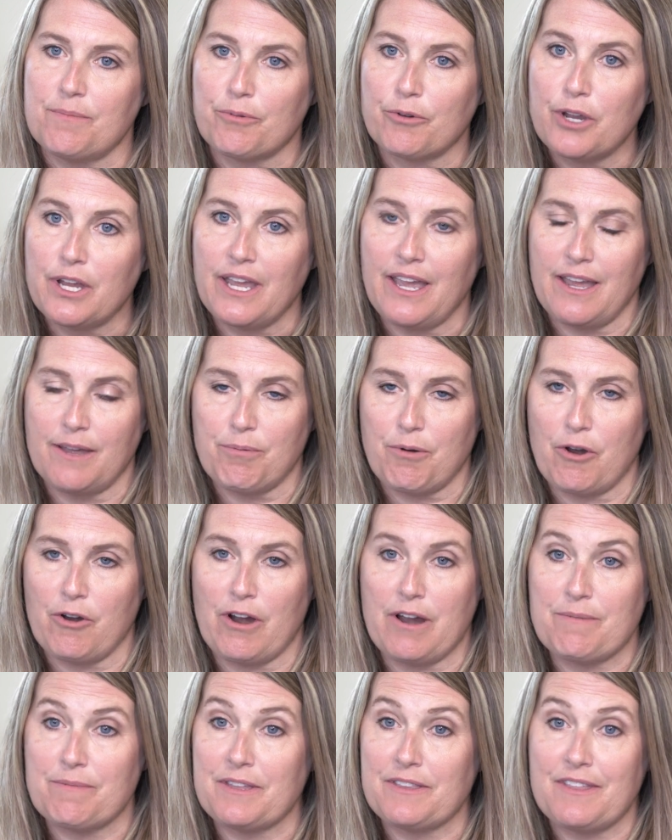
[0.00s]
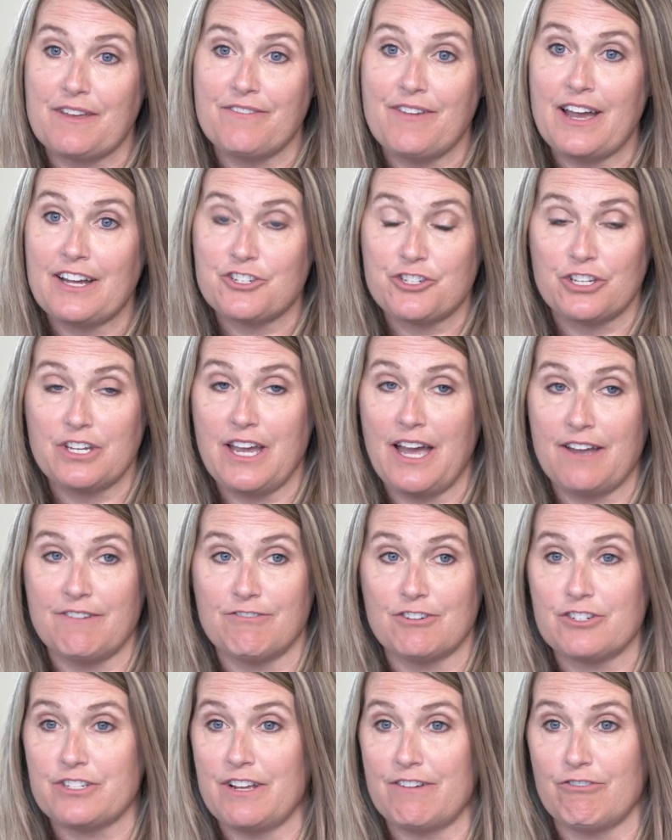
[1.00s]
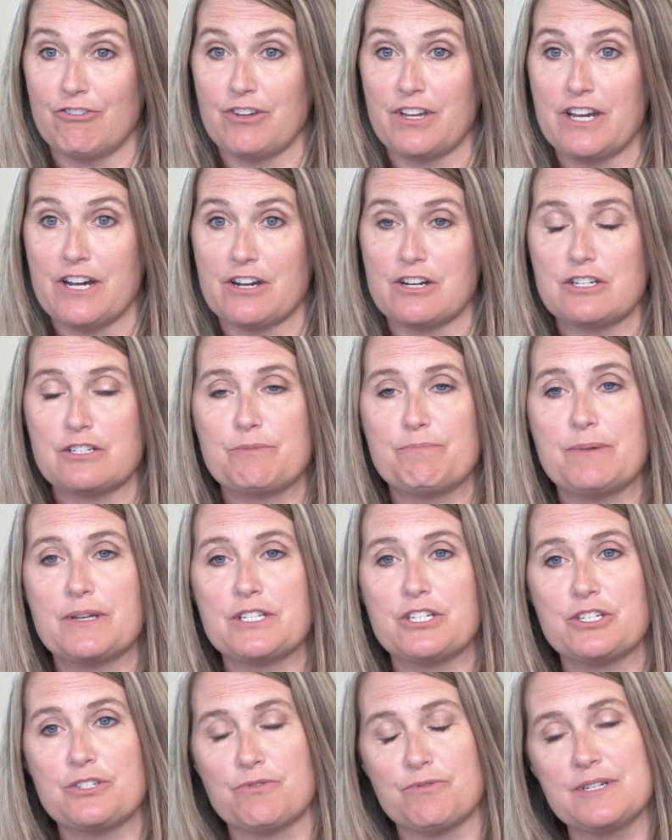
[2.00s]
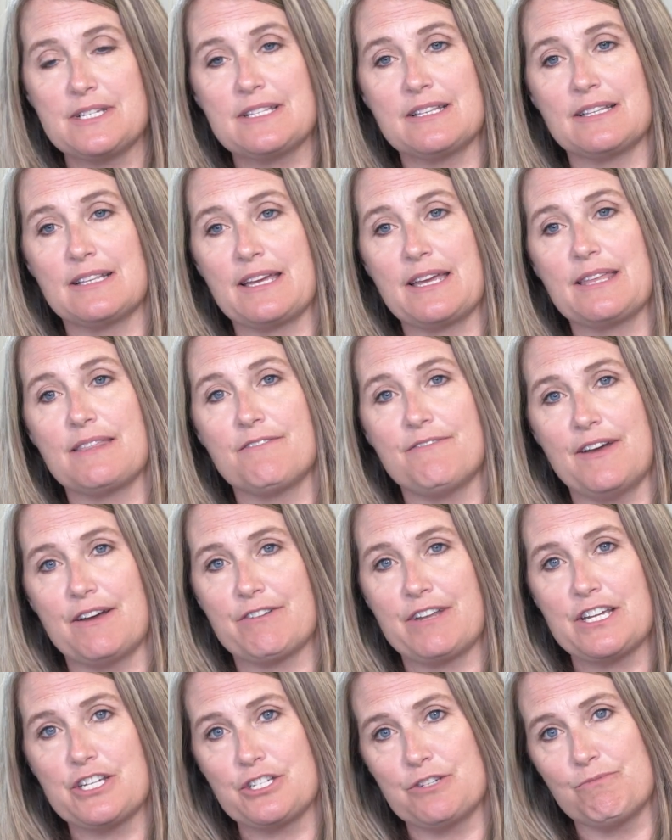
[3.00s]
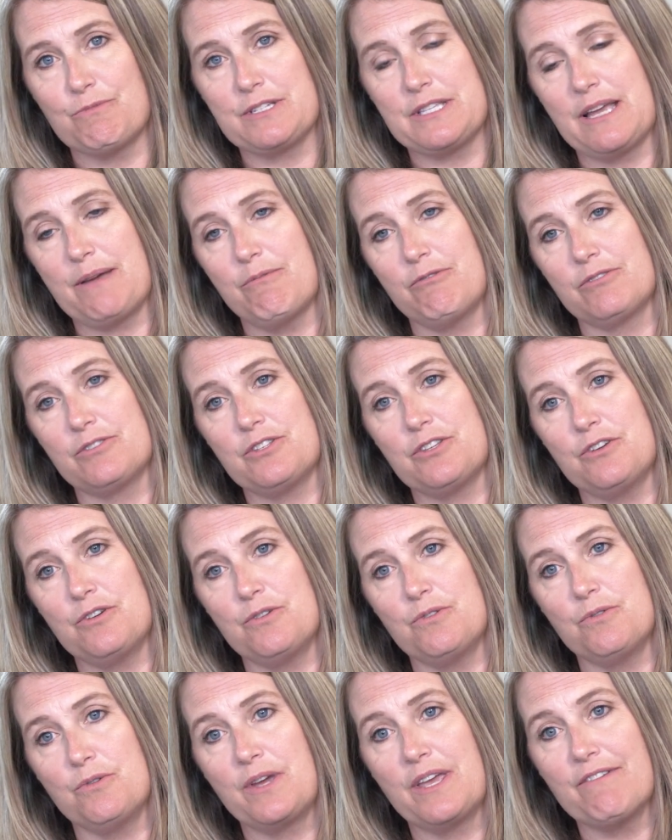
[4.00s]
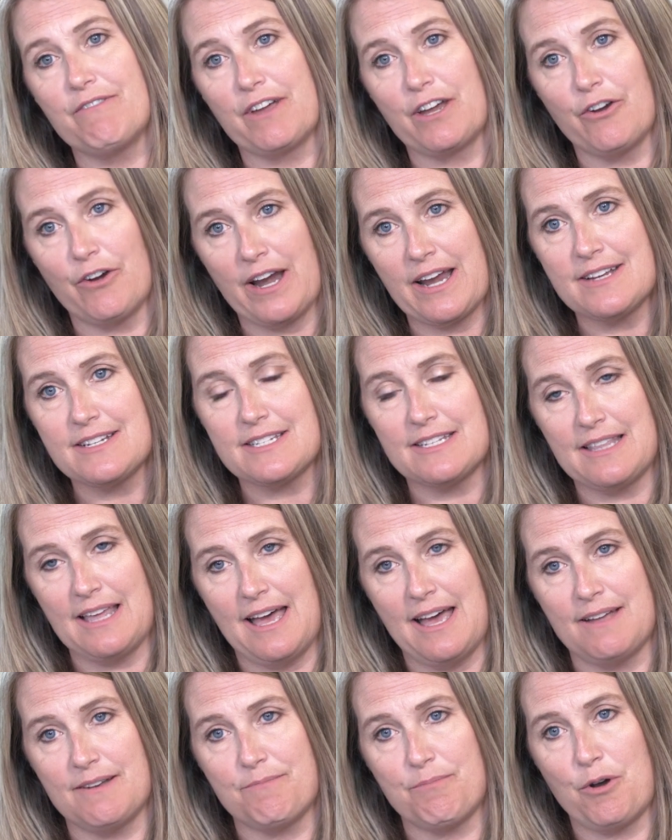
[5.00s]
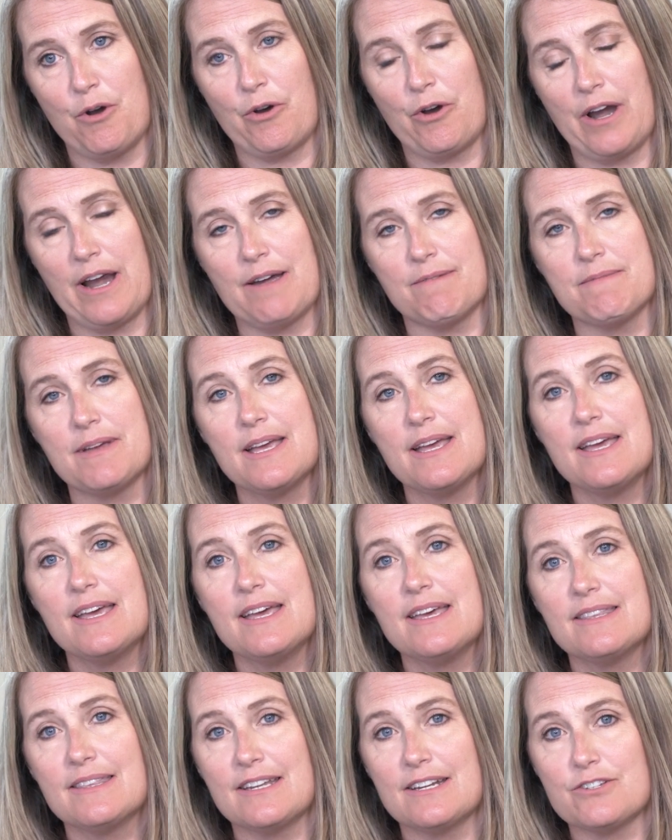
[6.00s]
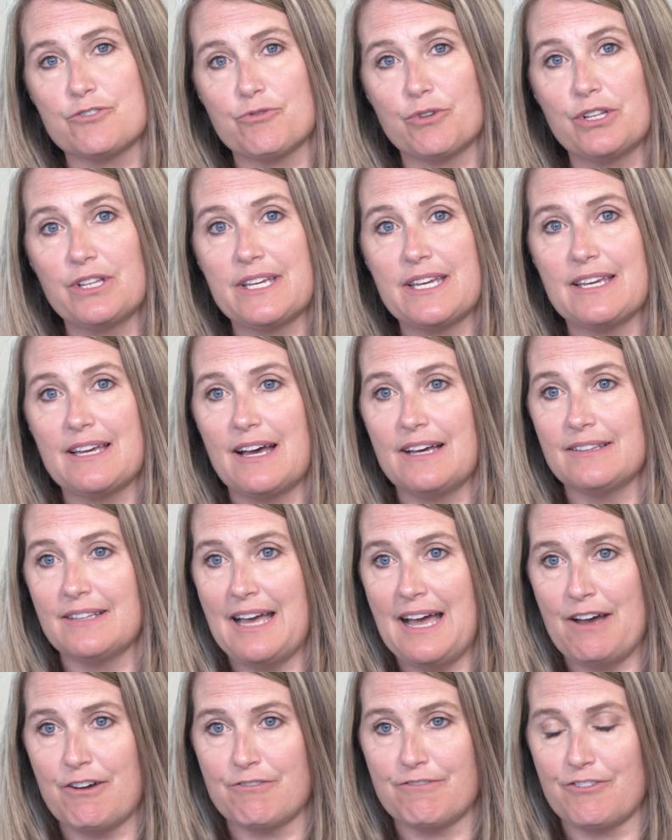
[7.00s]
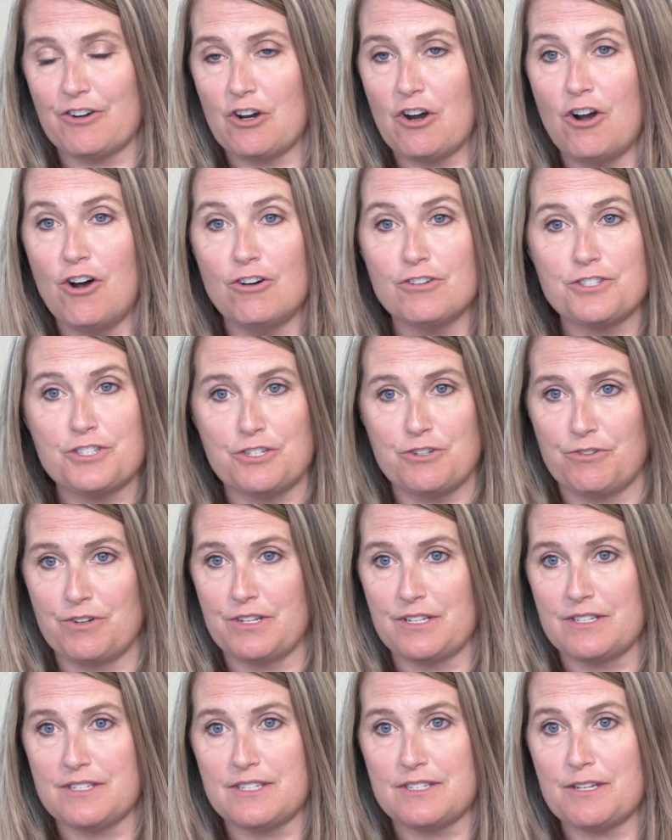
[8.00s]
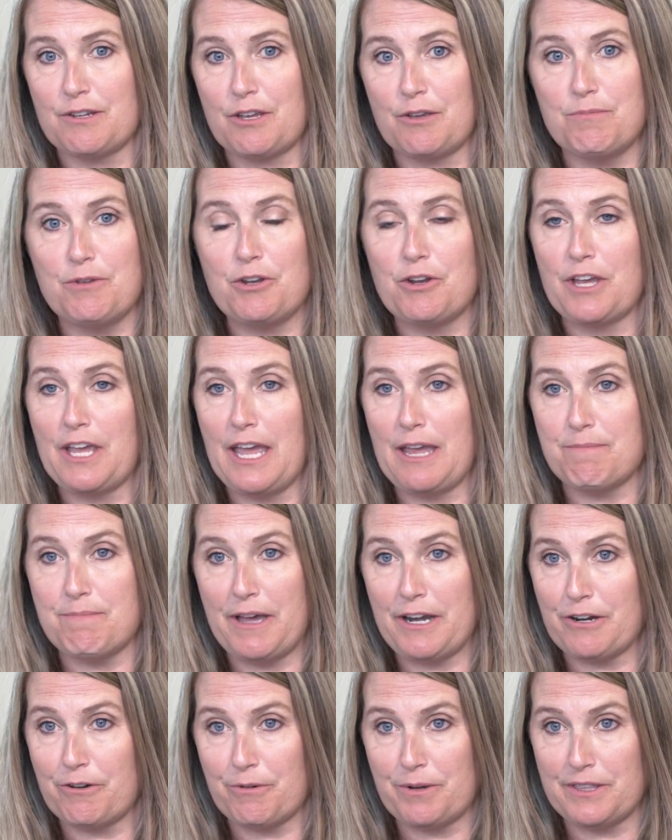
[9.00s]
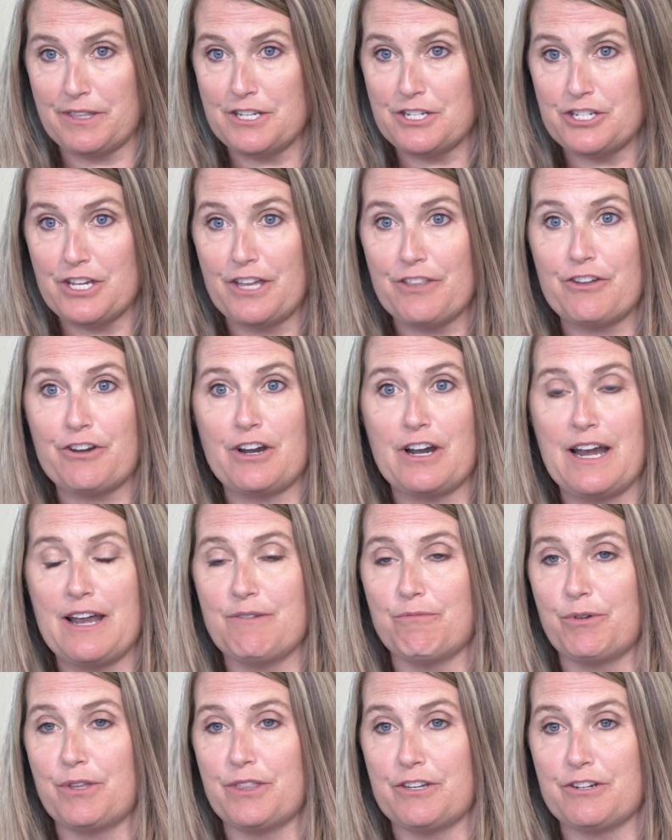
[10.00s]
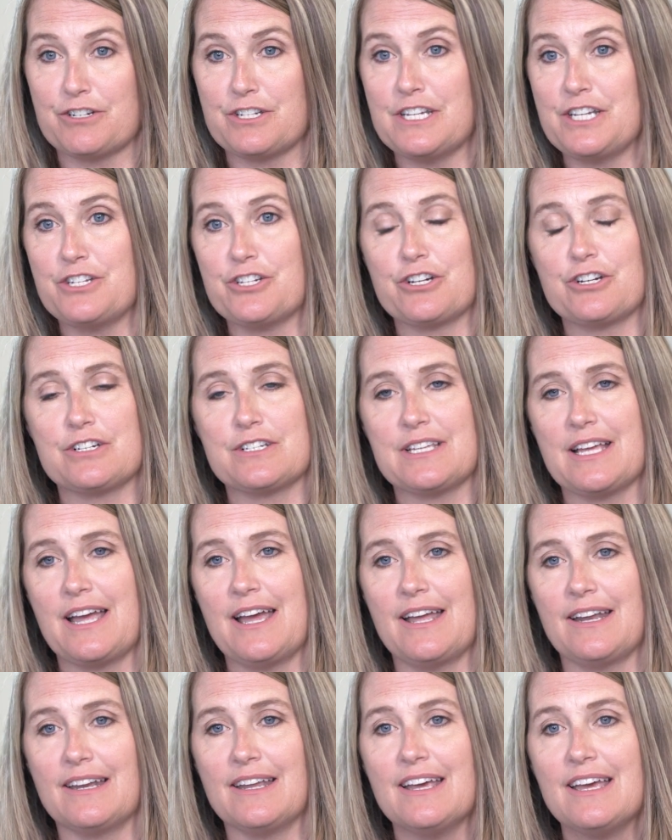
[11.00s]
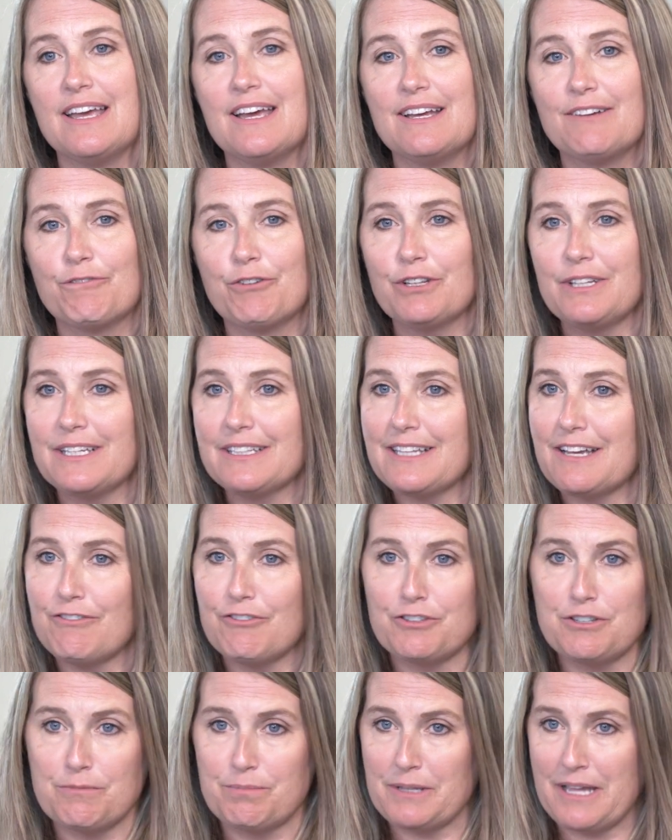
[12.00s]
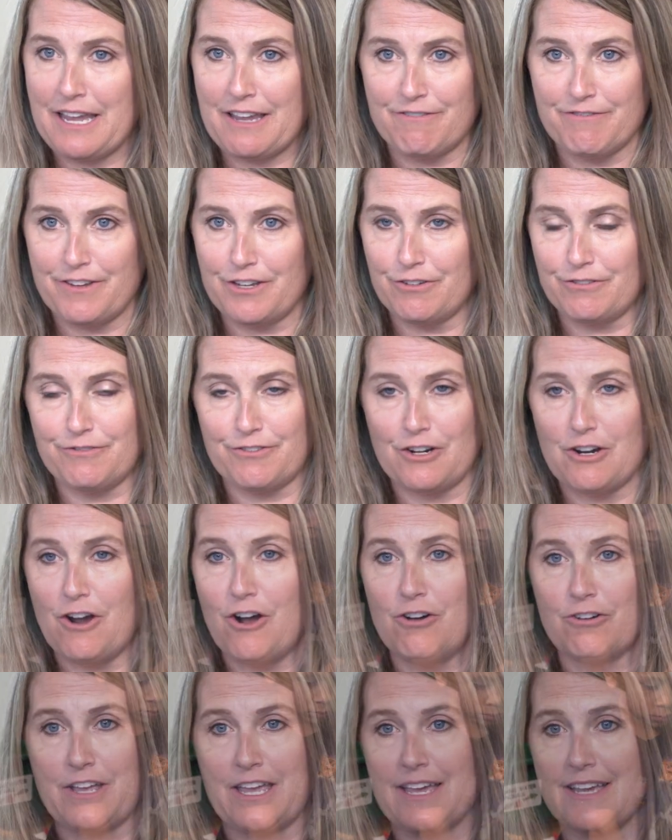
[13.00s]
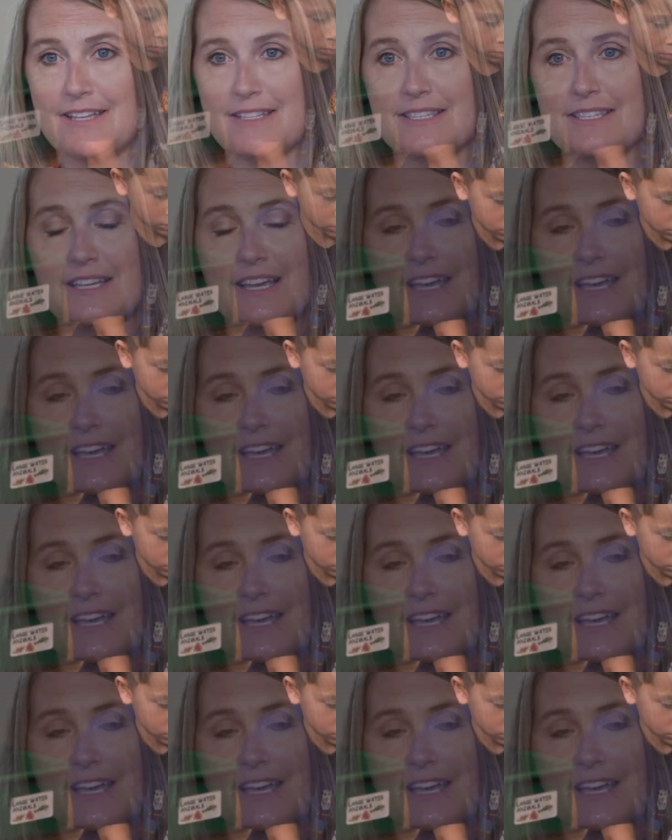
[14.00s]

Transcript: a pre-K program that they've actually had for several years, but just recently the foundation was able to give a grant to that program that has really allowed for all students to communicate better with each other and with their teachers and really leveled the playing field for all kids.